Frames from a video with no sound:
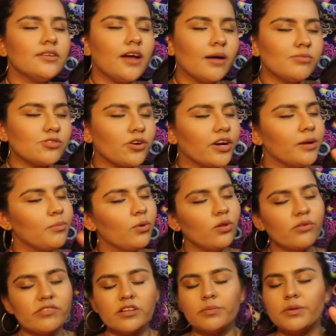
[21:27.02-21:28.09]
I'm sorry, I'm
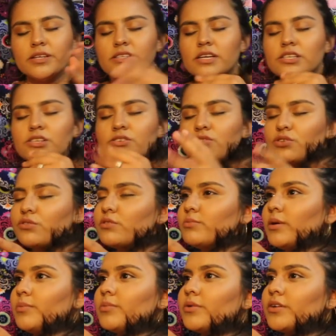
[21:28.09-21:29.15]
all over the place. I just don't
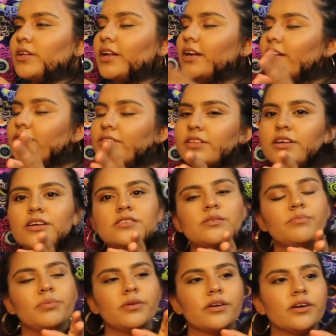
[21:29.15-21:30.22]
remember. Like, everything is
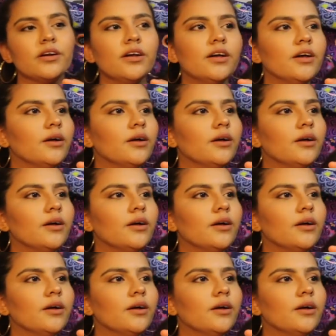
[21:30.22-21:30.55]
a blur.